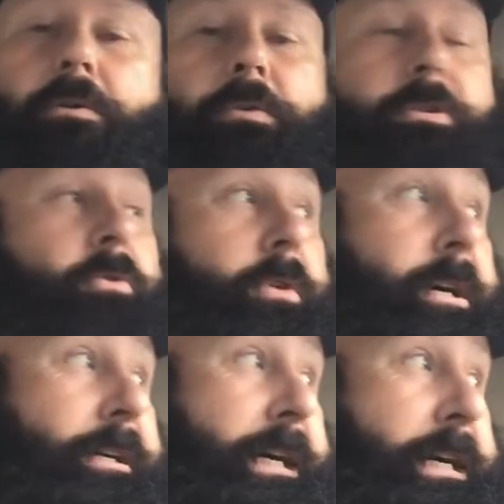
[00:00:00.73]
What's going
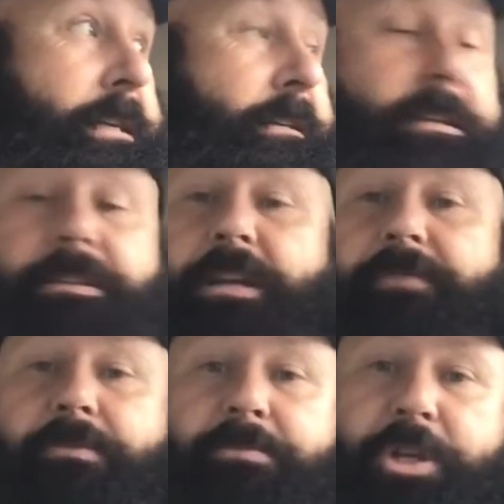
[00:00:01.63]
on, guys? It's
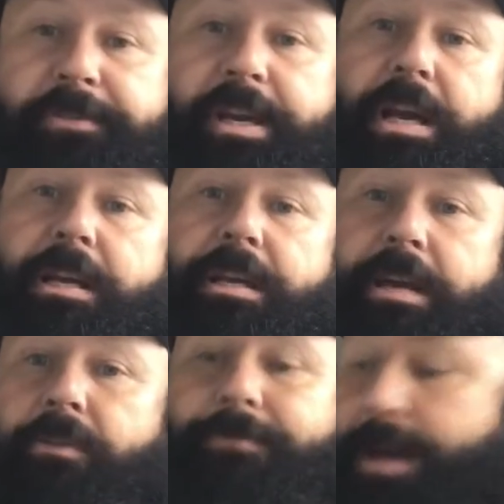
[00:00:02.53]
Dave from GVA,
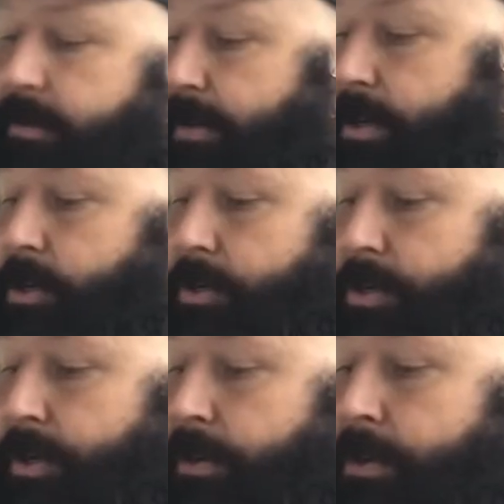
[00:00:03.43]
Ghetto Van
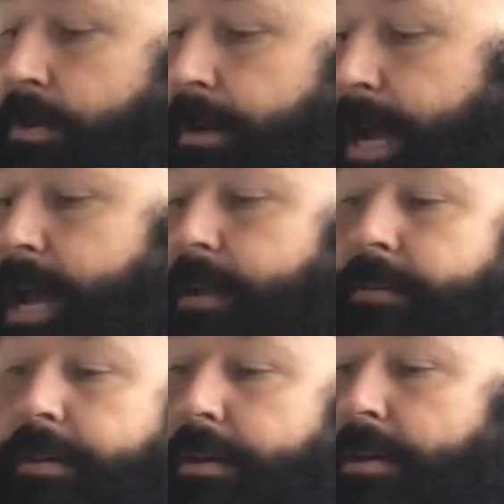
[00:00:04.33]
Adventures. And
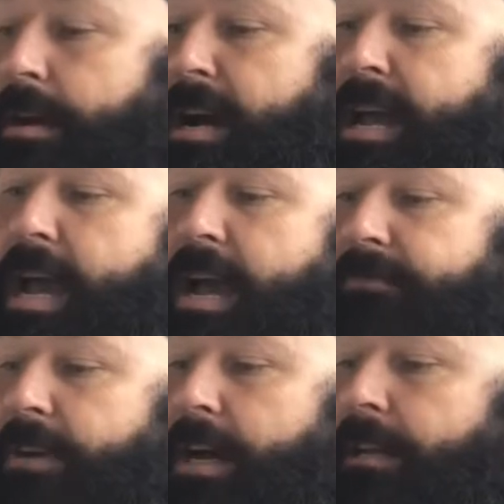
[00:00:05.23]
I
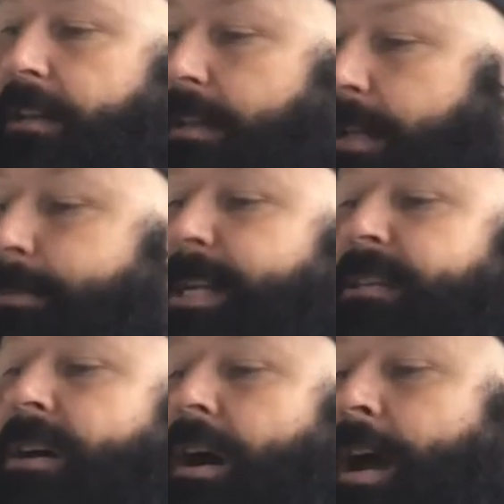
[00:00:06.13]
have a limited
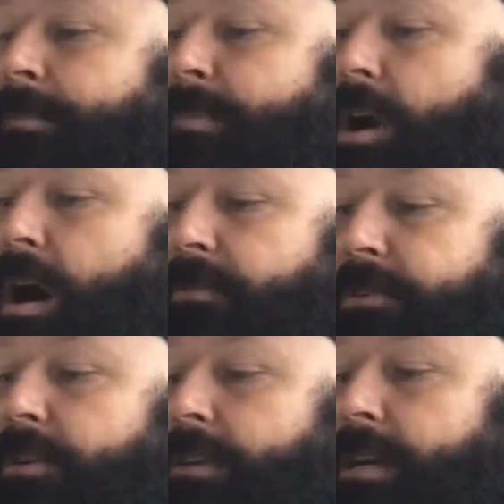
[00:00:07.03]
time
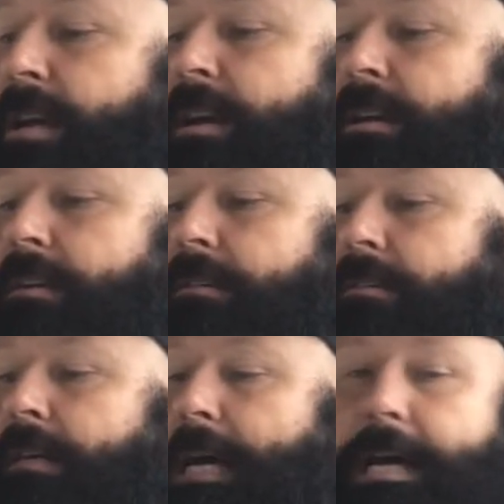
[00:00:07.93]
offer.
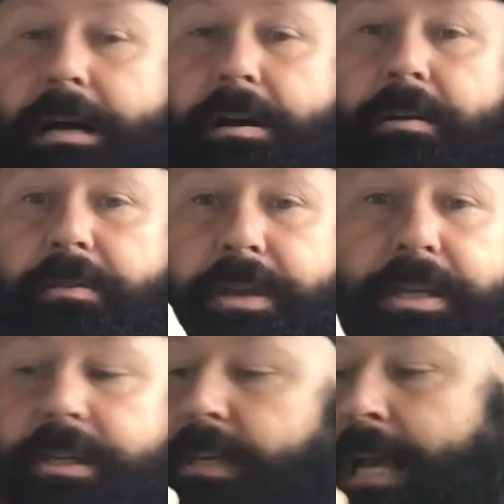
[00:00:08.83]

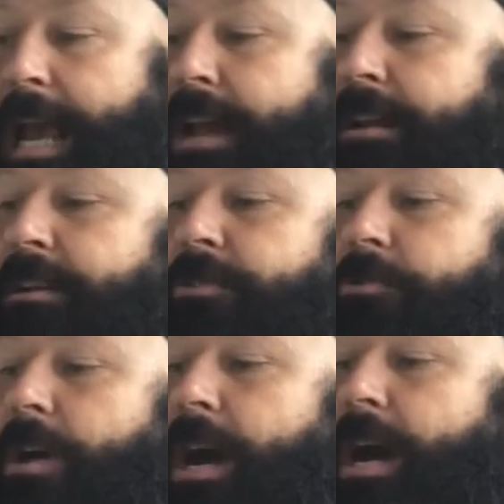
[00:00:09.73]
This Canada
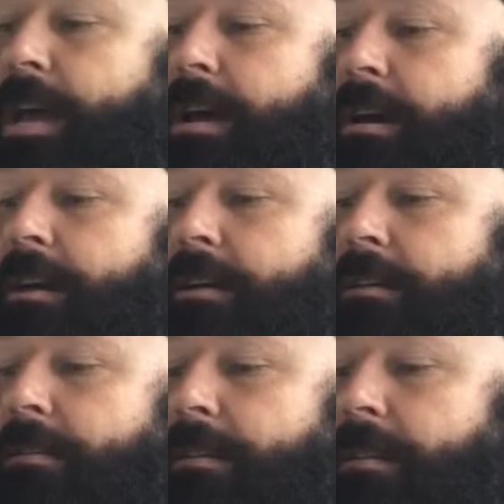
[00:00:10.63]
Dry
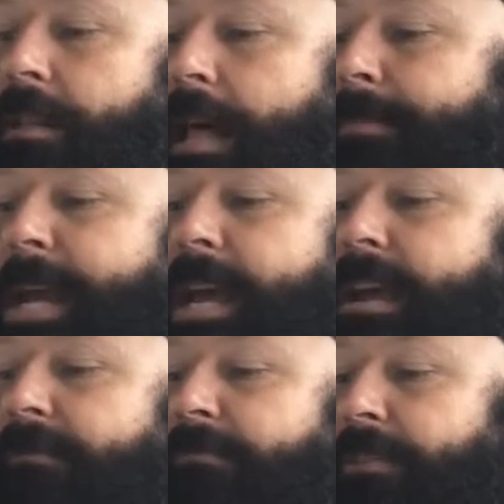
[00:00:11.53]

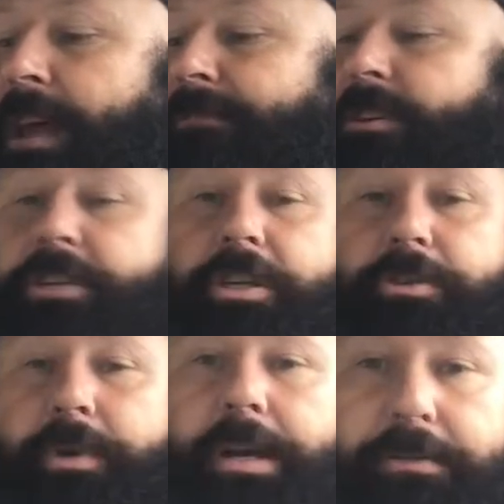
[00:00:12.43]
lemonade flavored
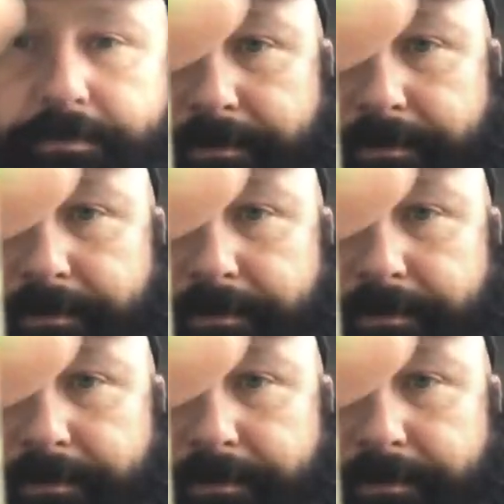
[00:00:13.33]
ginger ale.